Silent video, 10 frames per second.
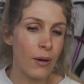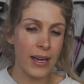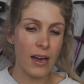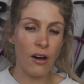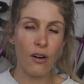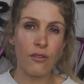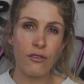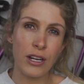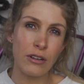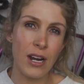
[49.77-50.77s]
way of
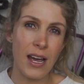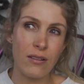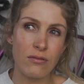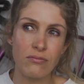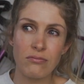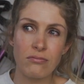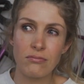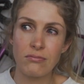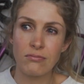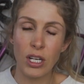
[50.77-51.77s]
figuring out
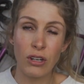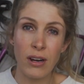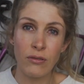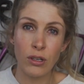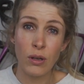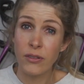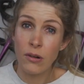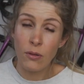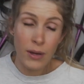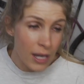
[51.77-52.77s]
a great route if you
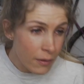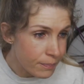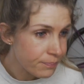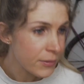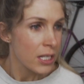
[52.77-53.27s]
don't know where you're going.